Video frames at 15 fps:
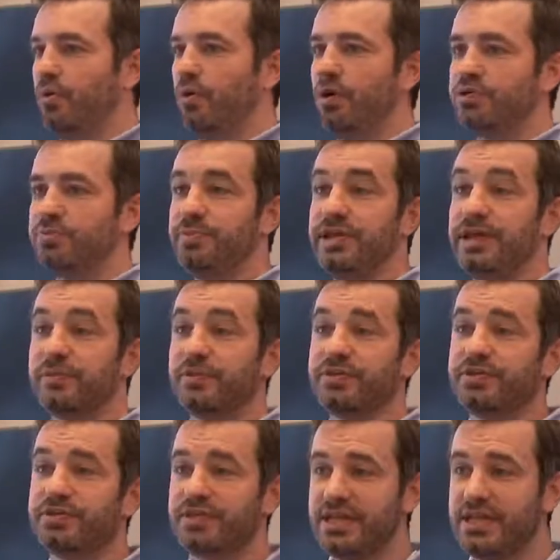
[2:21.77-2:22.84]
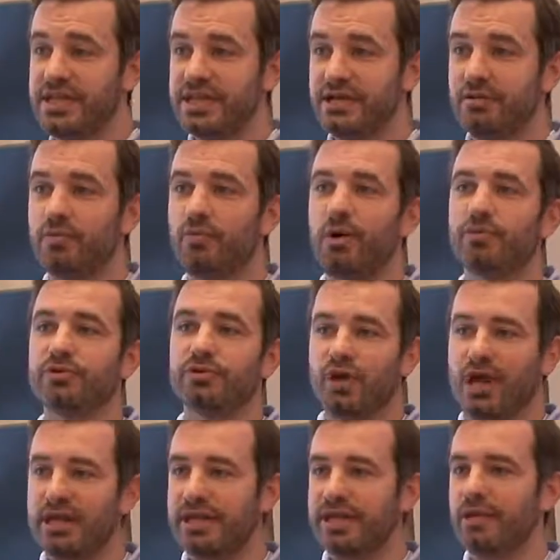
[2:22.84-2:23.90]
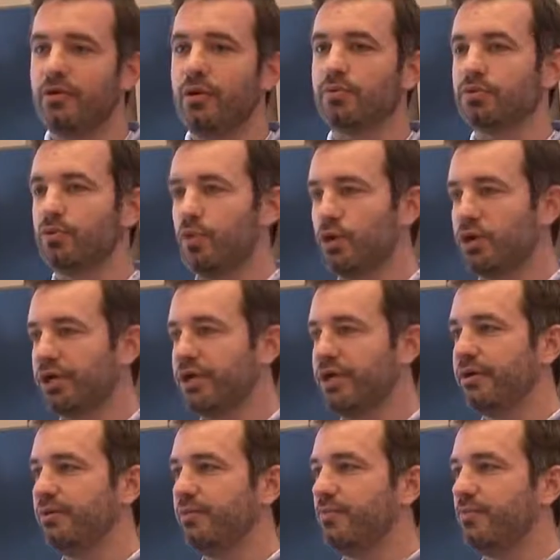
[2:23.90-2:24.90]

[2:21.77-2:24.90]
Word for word: was being able to see what was trending, what was working,